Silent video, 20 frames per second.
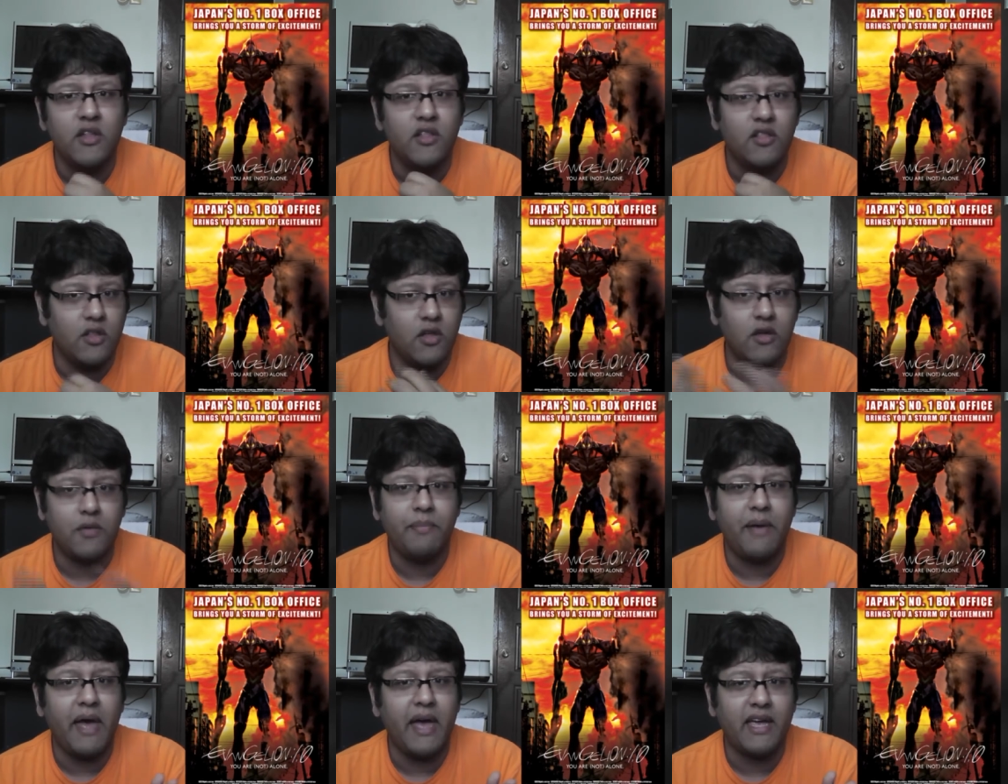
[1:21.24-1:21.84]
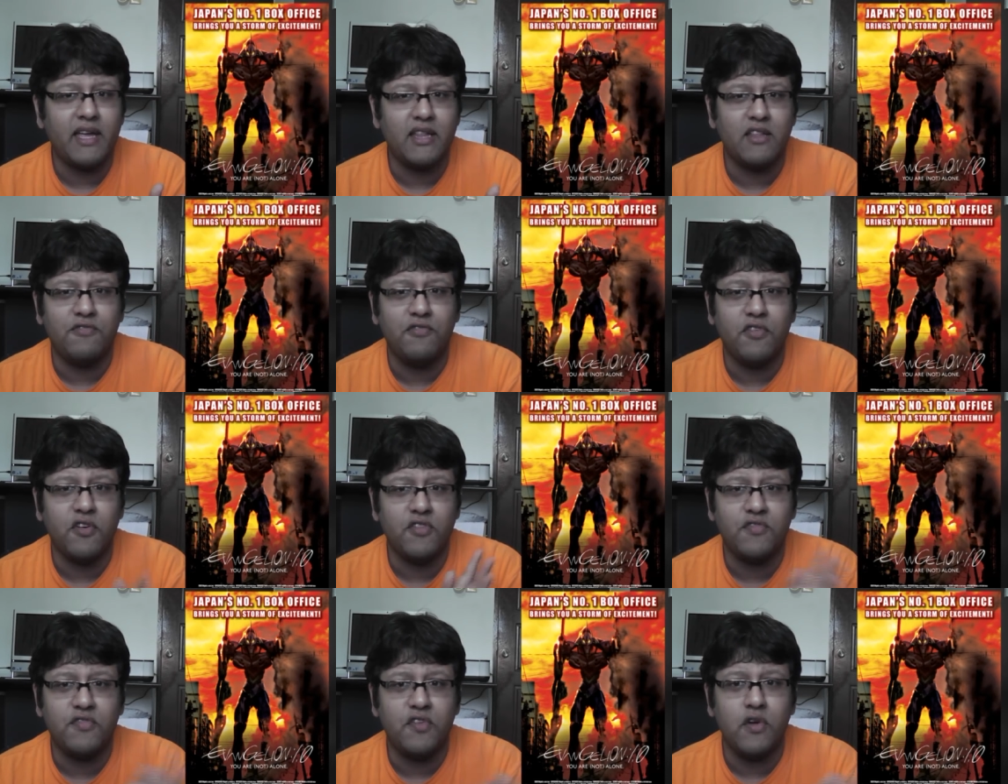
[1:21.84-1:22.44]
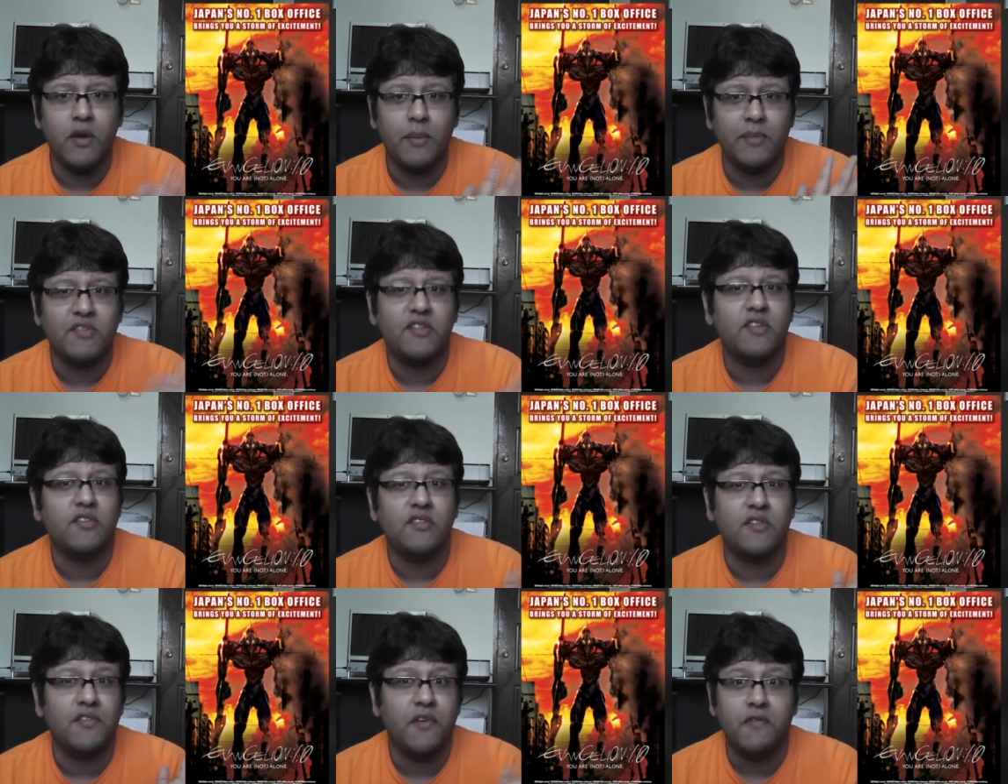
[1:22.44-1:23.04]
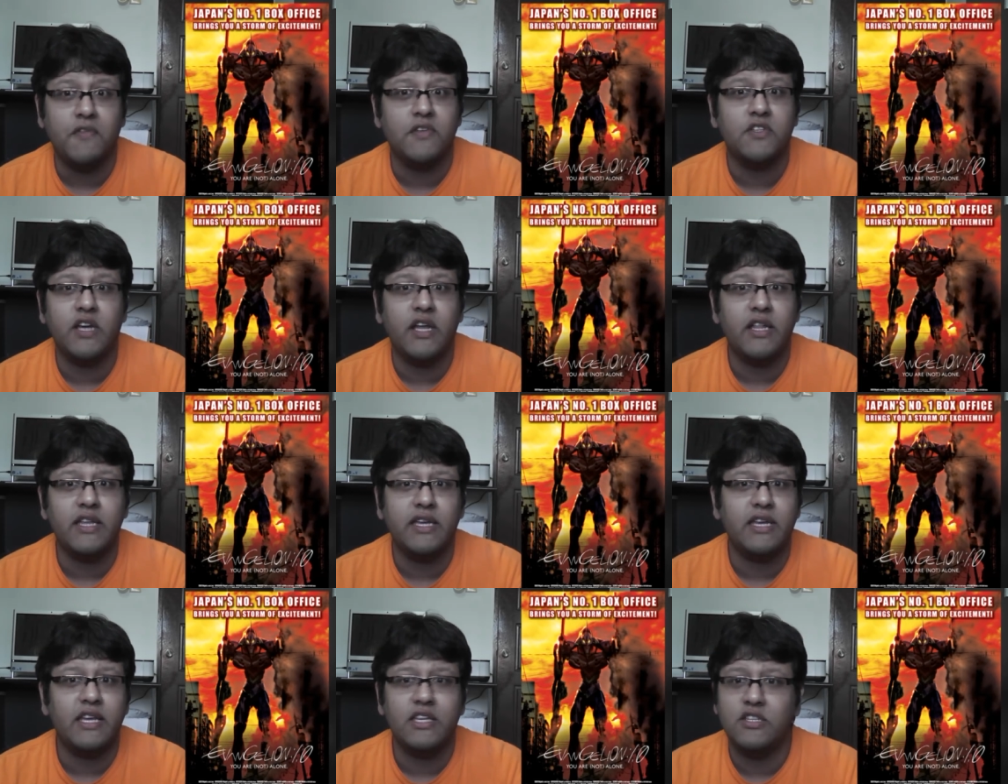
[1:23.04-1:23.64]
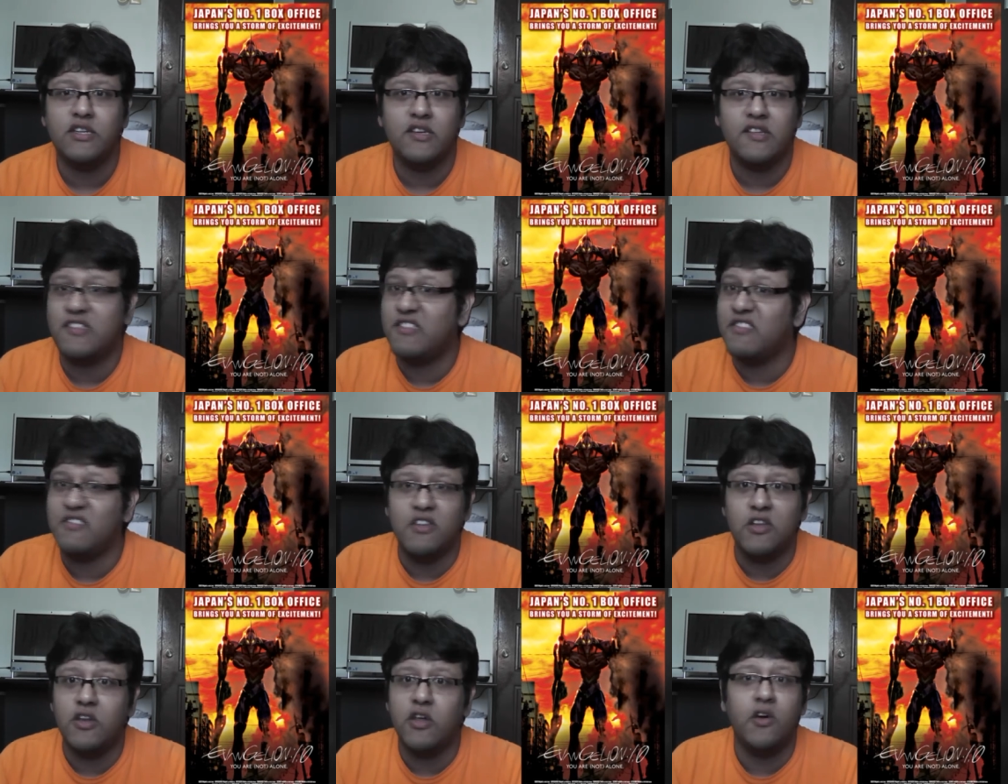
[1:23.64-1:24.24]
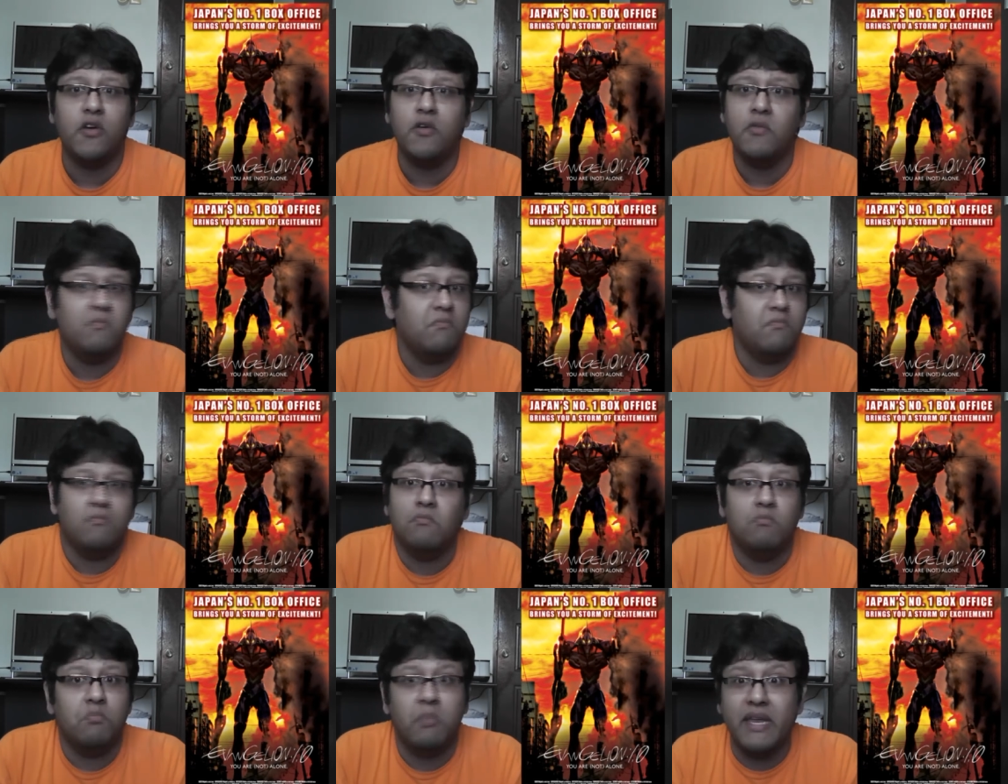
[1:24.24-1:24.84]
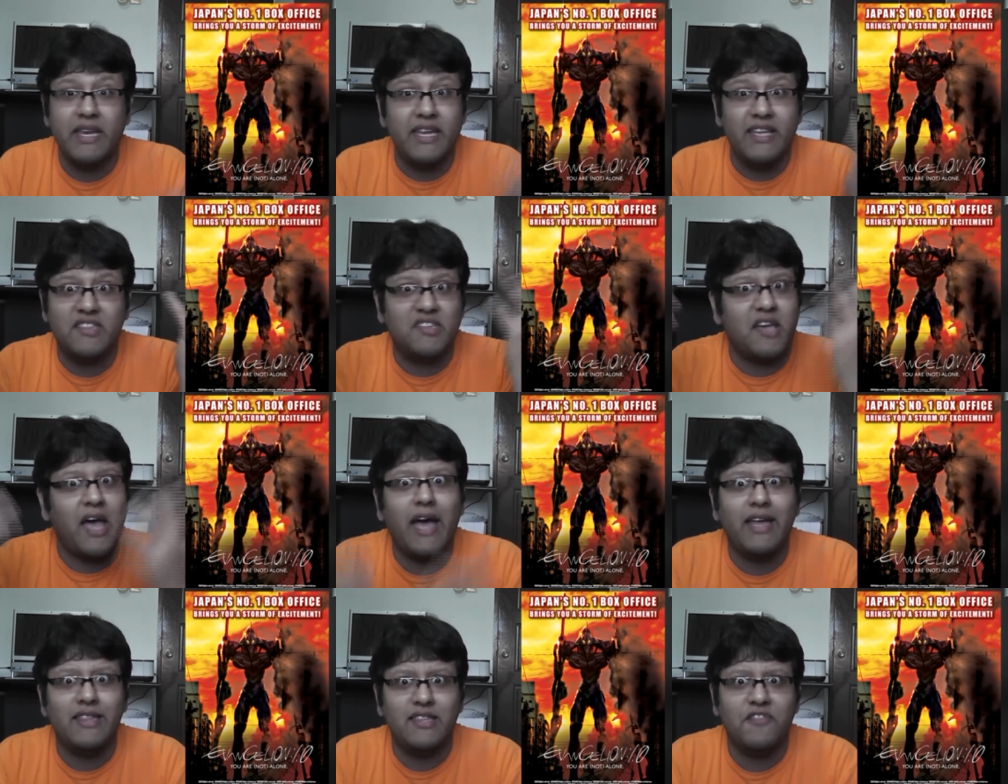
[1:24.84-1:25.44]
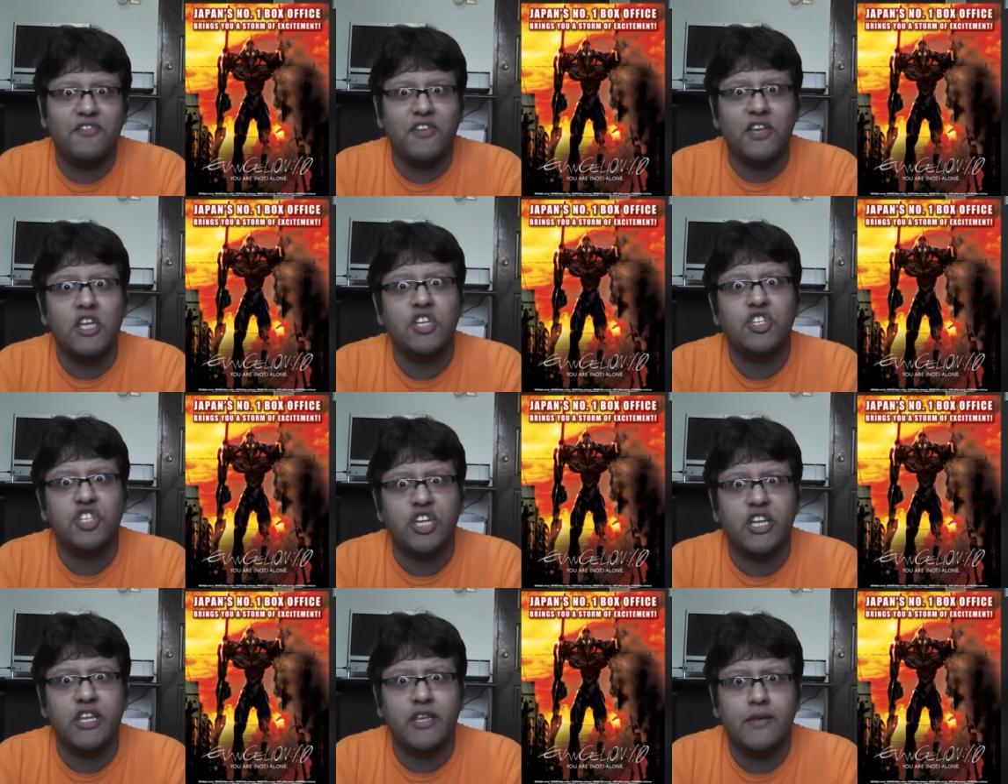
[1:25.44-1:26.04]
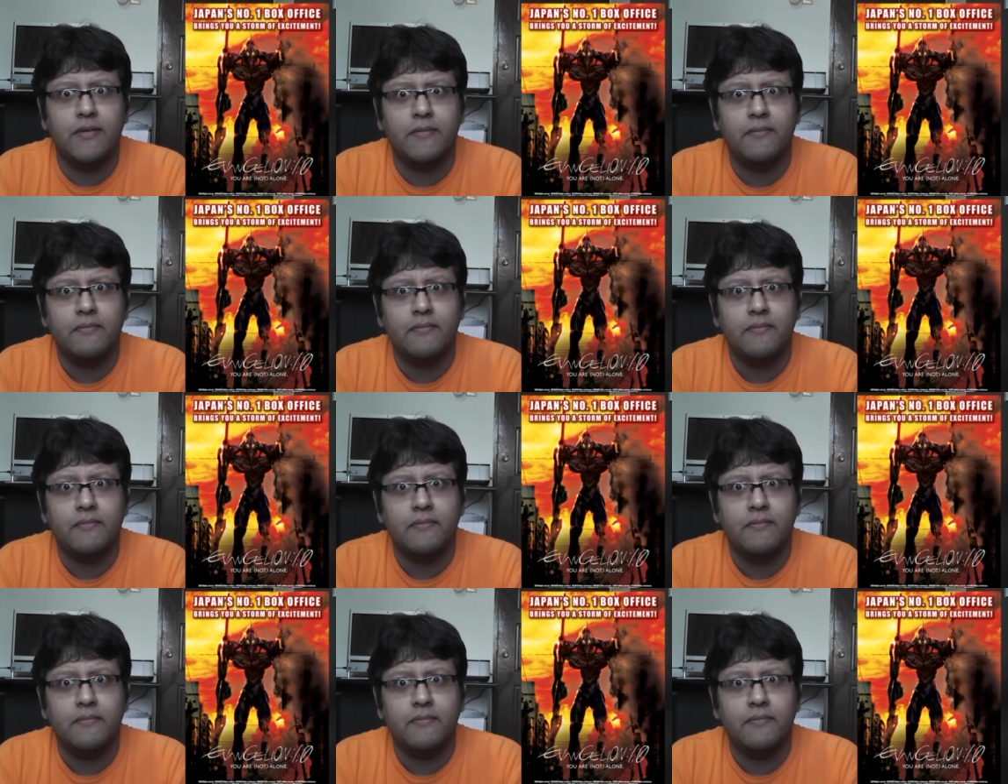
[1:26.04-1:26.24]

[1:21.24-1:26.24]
look back at the first few episodes of Evangelion and just, made it into high definition.